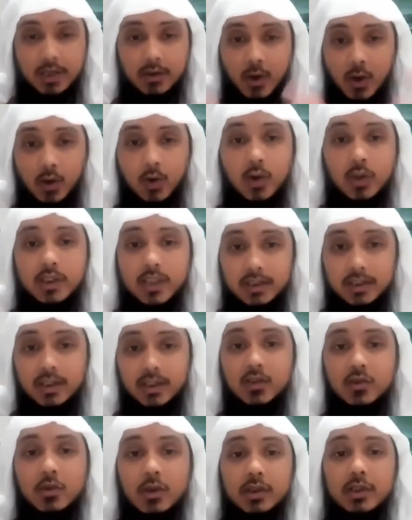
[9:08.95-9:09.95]
conquered it and
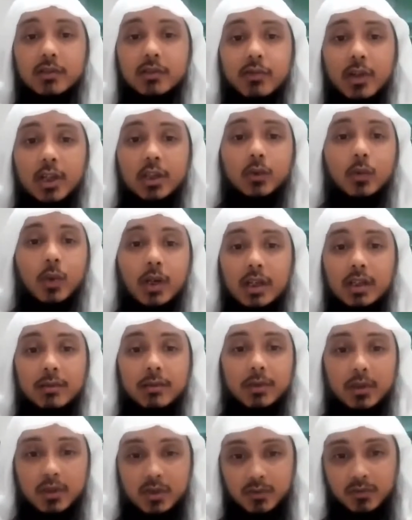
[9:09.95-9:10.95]
destroyed it very quickly
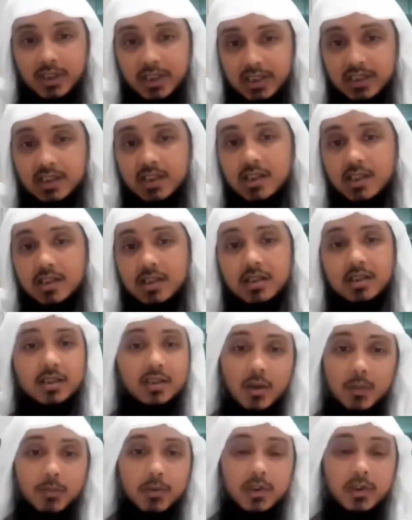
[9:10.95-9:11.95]
because of the injustice
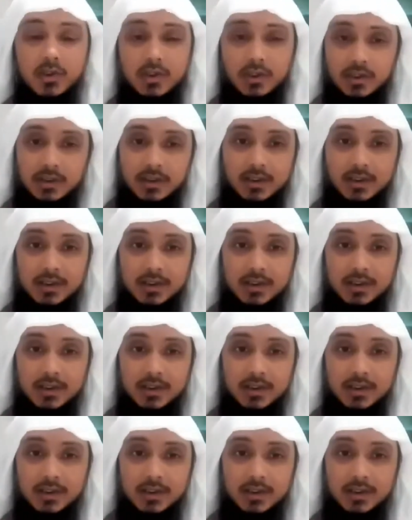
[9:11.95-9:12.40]
and oppression.